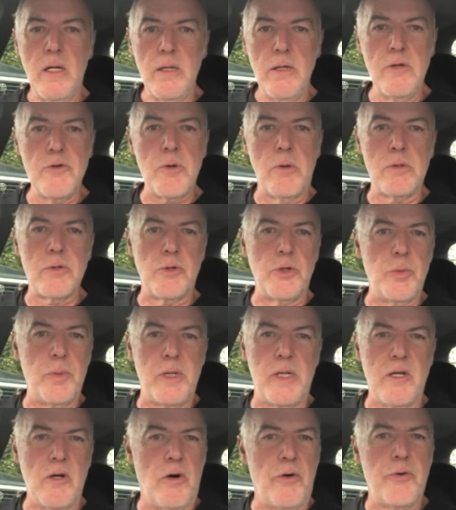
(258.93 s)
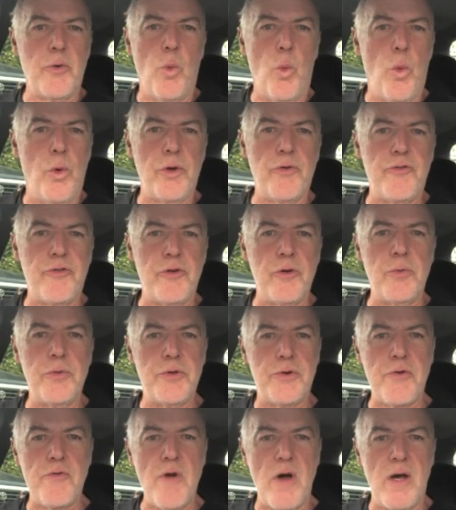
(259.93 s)
there's always going to be the odd one or two
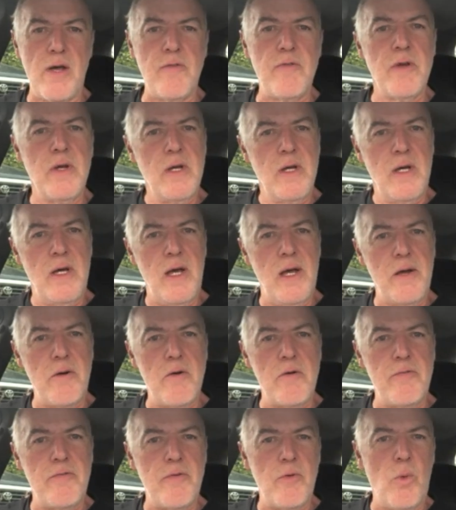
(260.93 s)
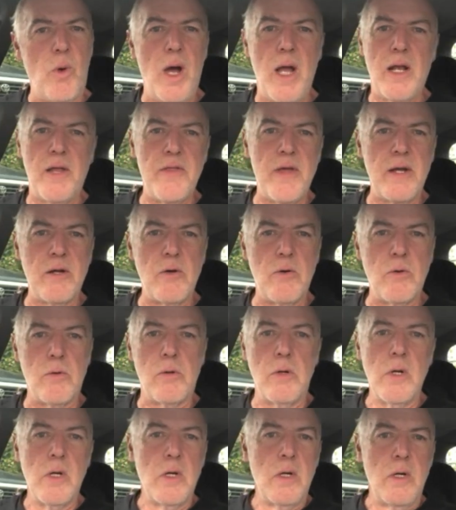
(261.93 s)
that arrive, hang around for a while and then go,